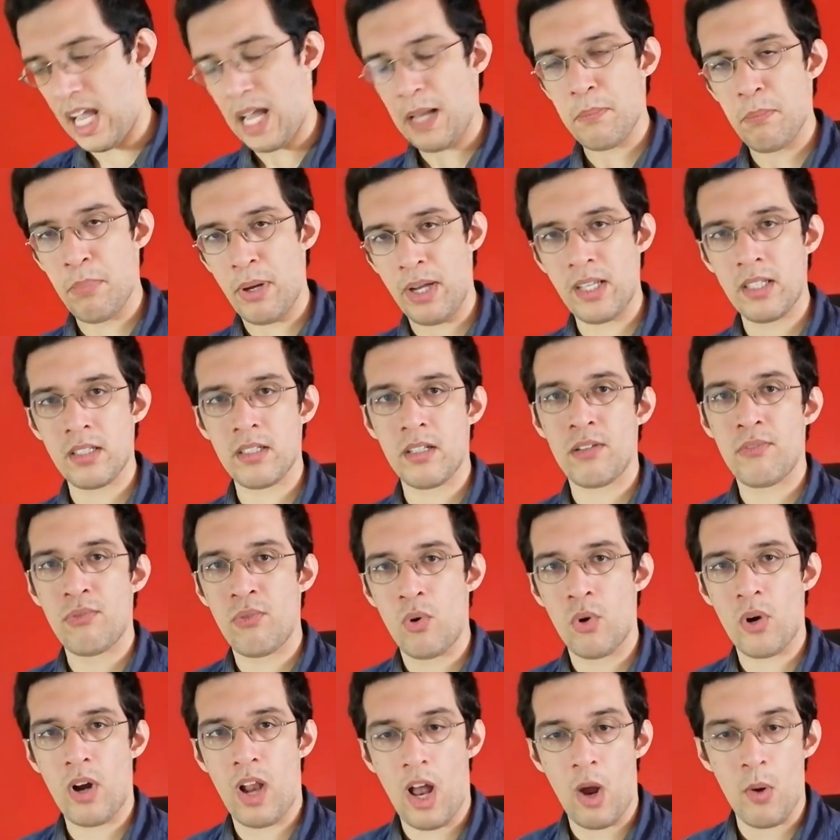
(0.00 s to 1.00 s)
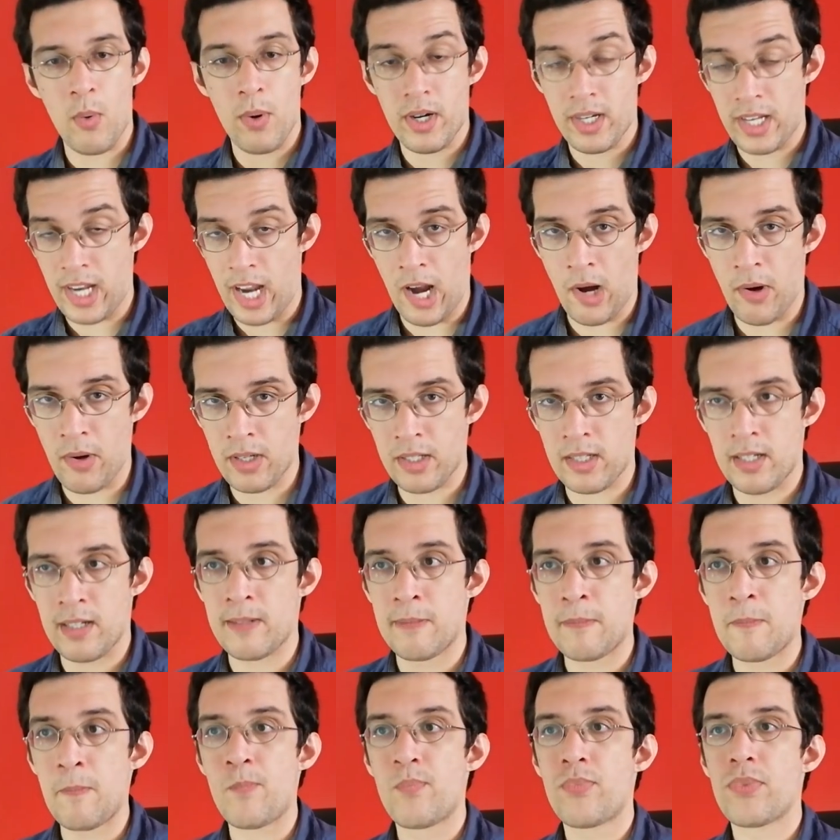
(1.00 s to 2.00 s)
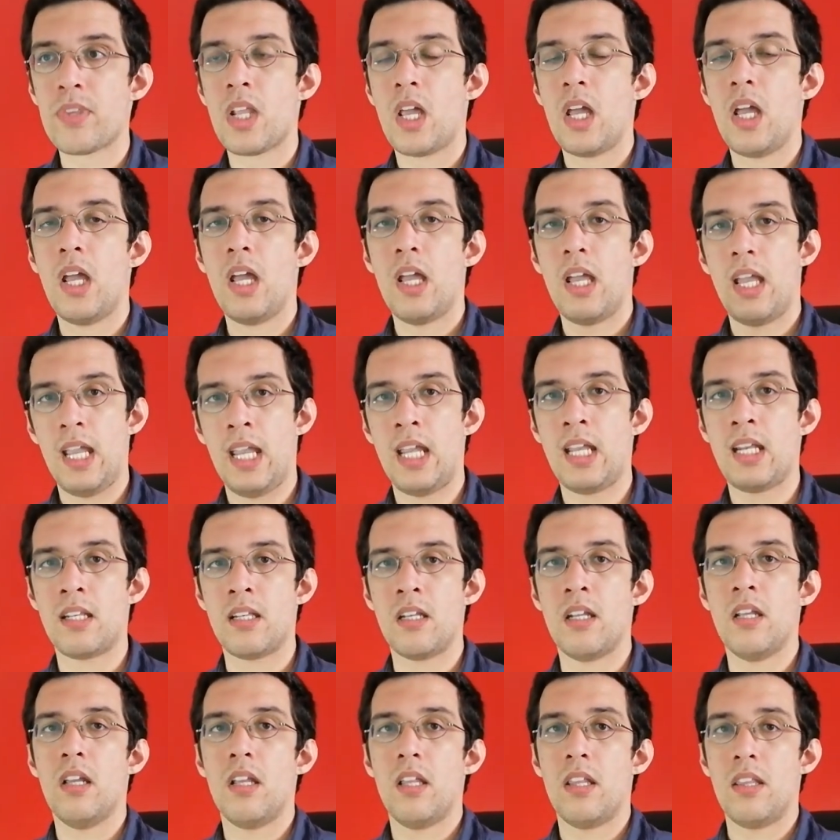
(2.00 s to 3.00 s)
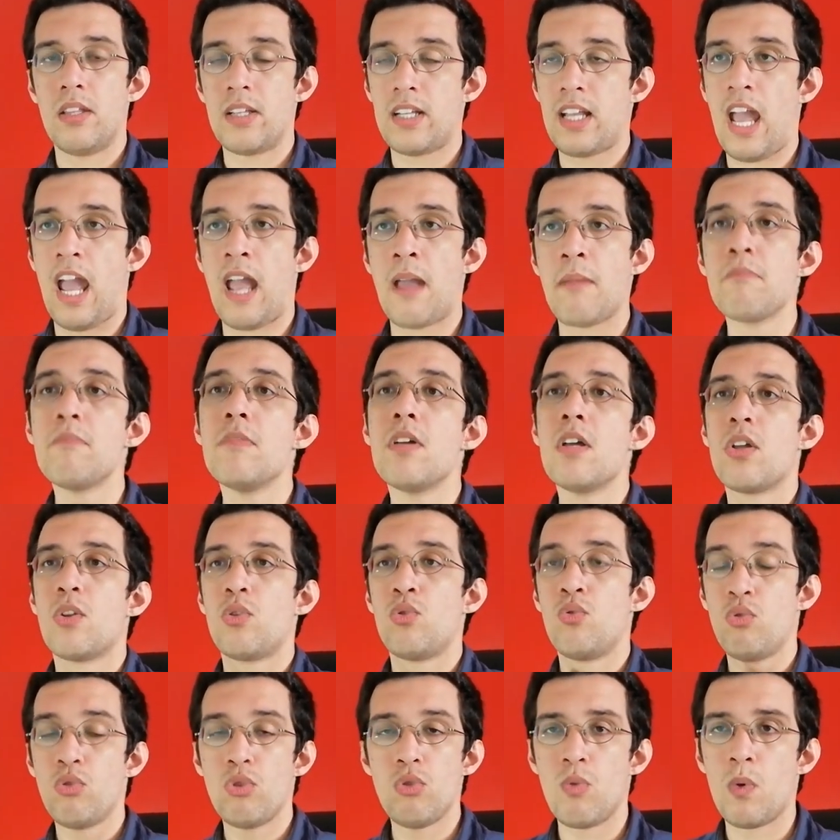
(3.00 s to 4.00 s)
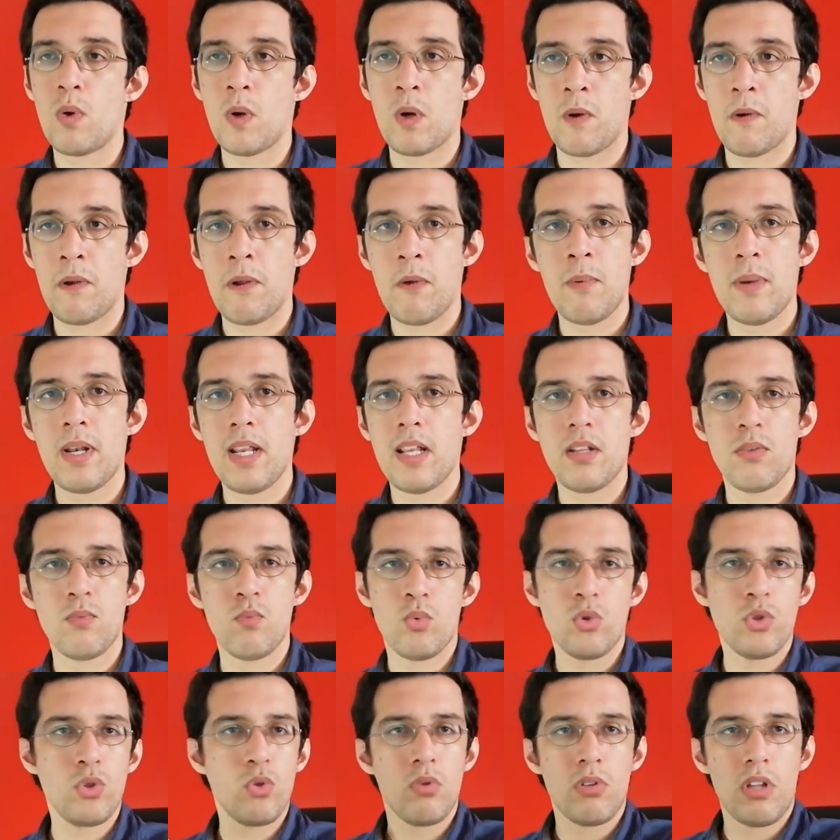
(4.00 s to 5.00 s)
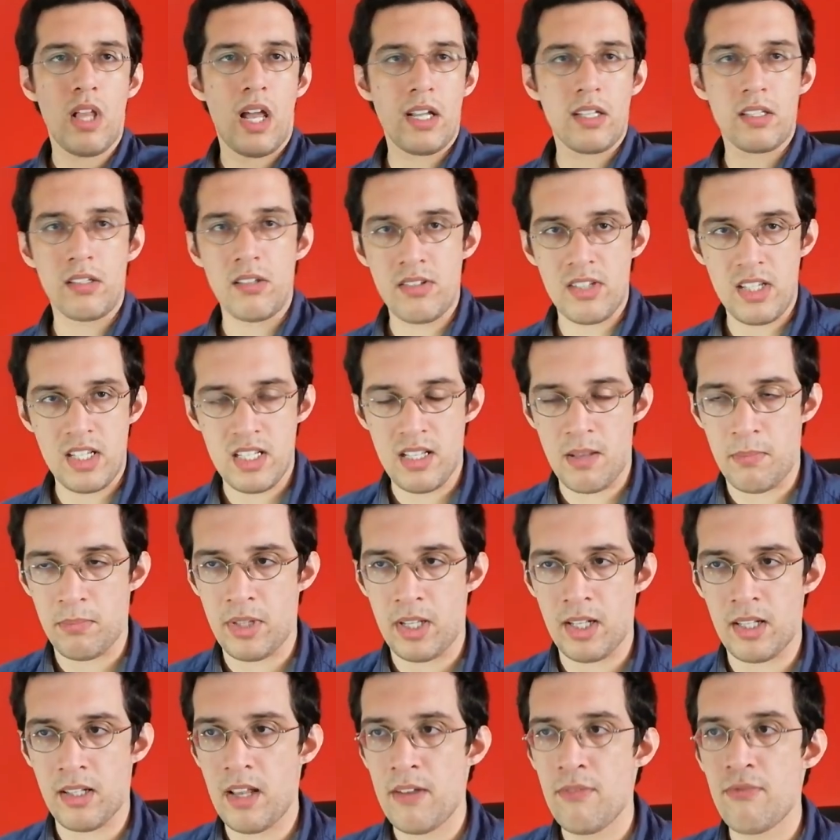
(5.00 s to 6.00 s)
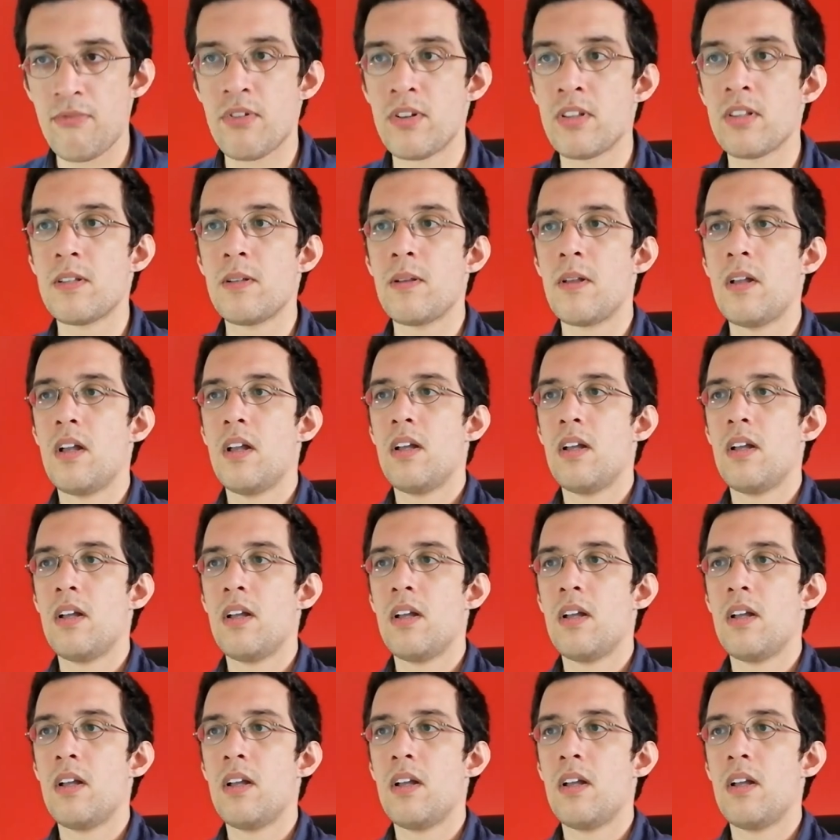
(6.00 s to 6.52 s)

I painted for our character in the game. Do you agree with it? Would you like to see something different?